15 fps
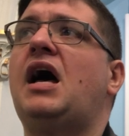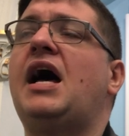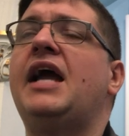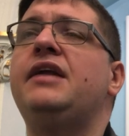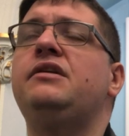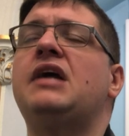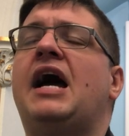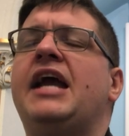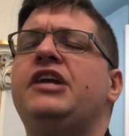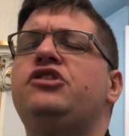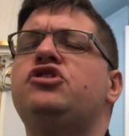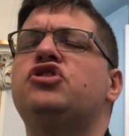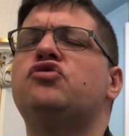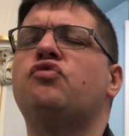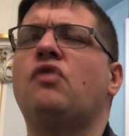I, I
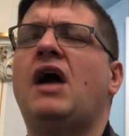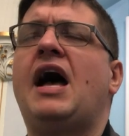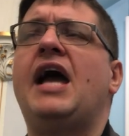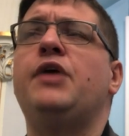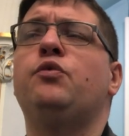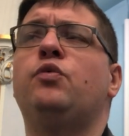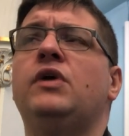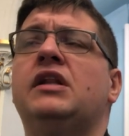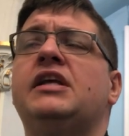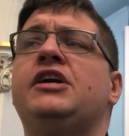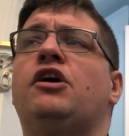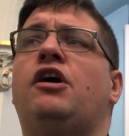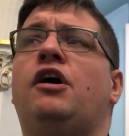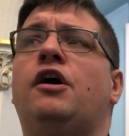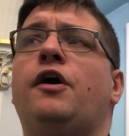try really
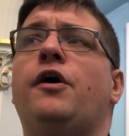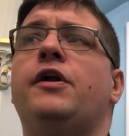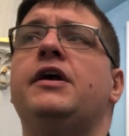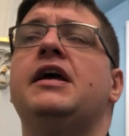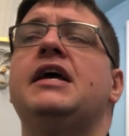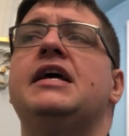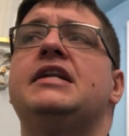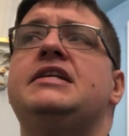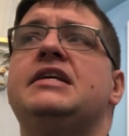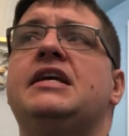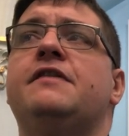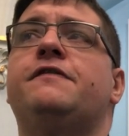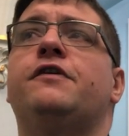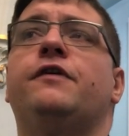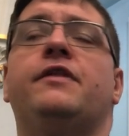hard to
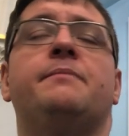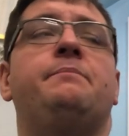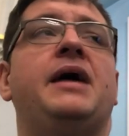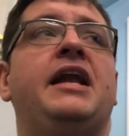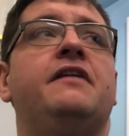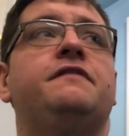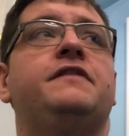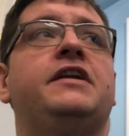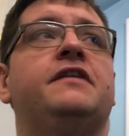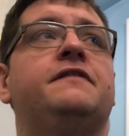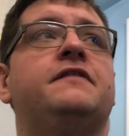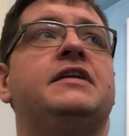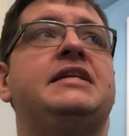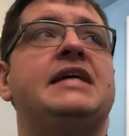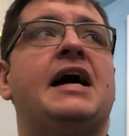give her the benefit
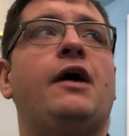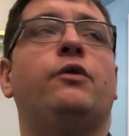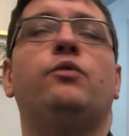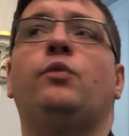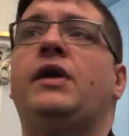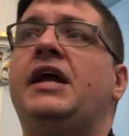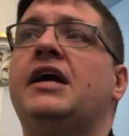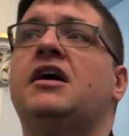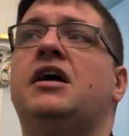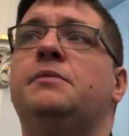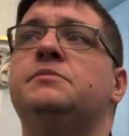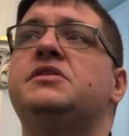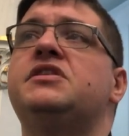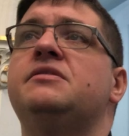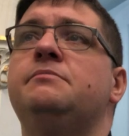of the doubt when it
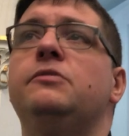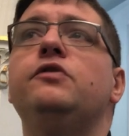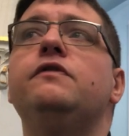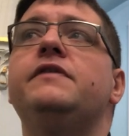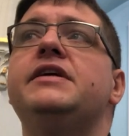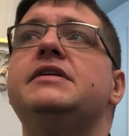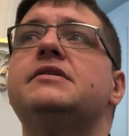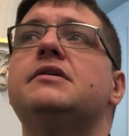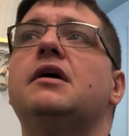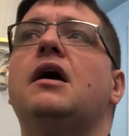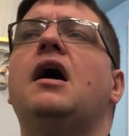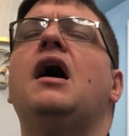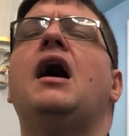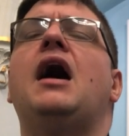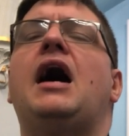comes to movies.
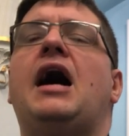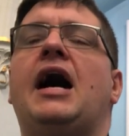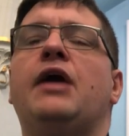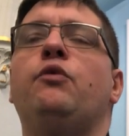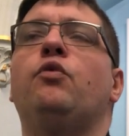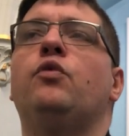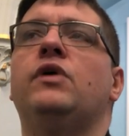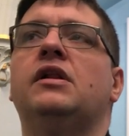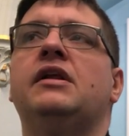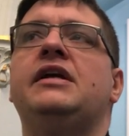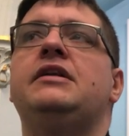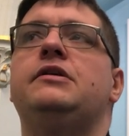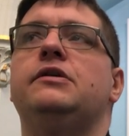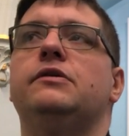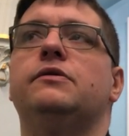I
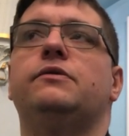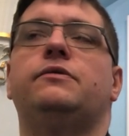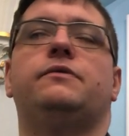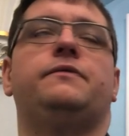really do.